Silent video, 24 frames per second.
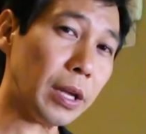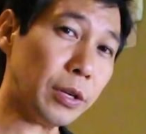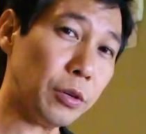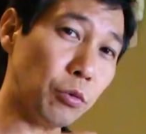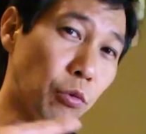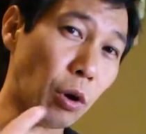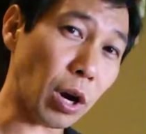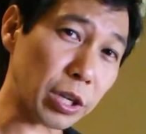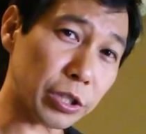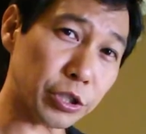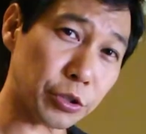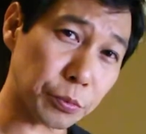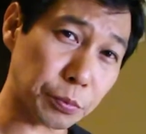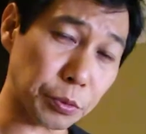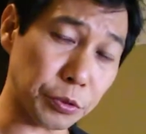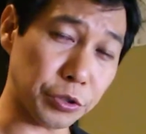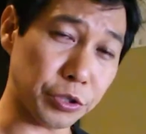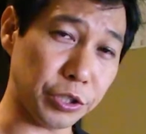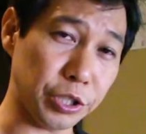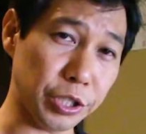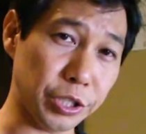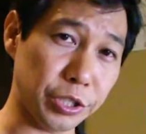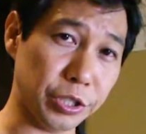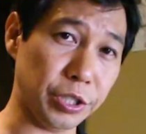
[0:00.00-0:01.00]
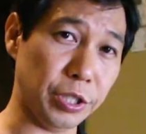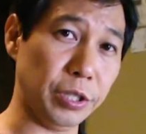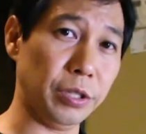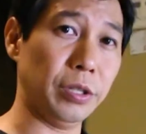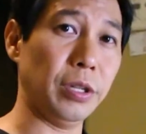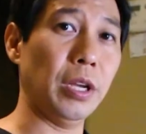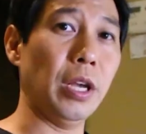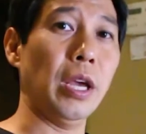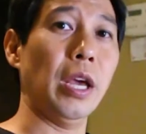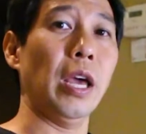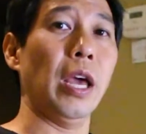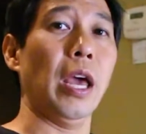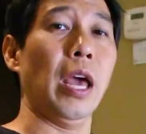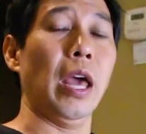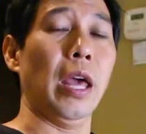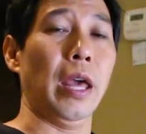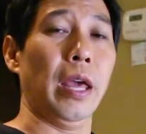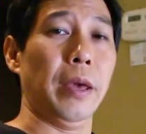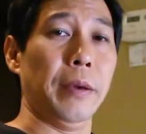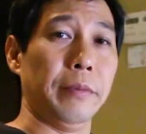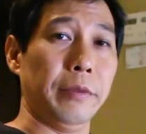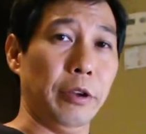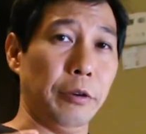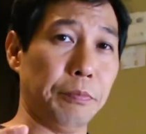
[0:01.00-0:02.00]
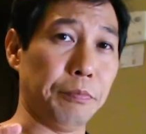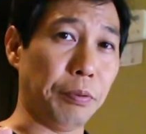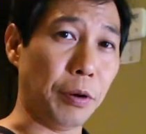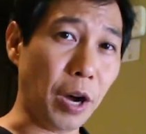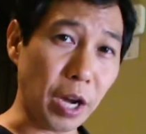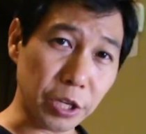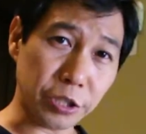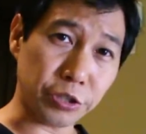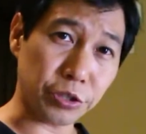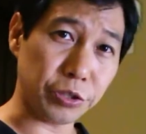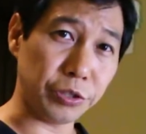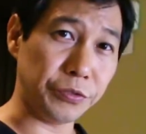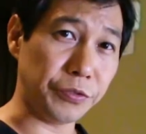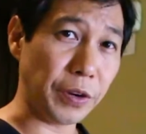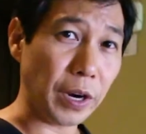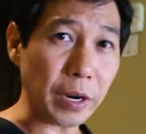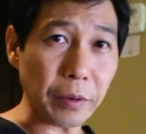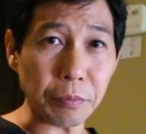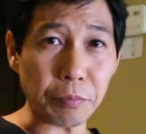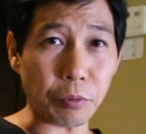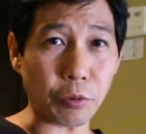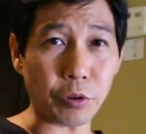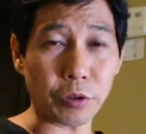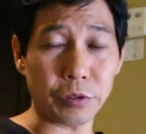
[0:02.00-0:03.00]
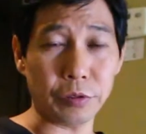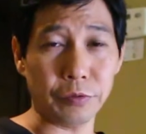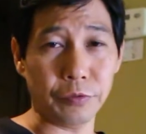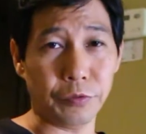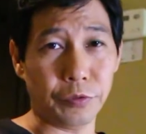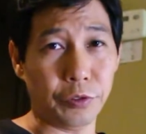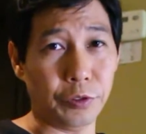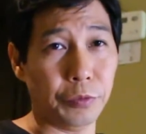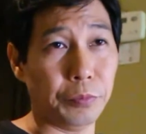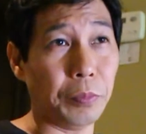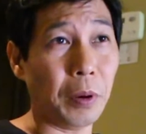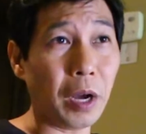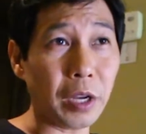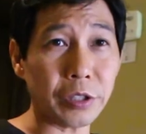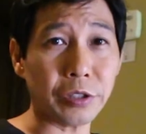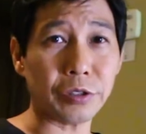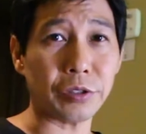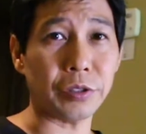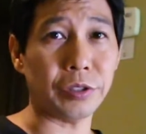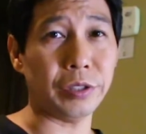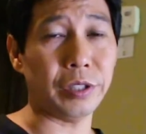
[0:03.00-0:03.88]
Watch your position. Your posture is very important for your posture.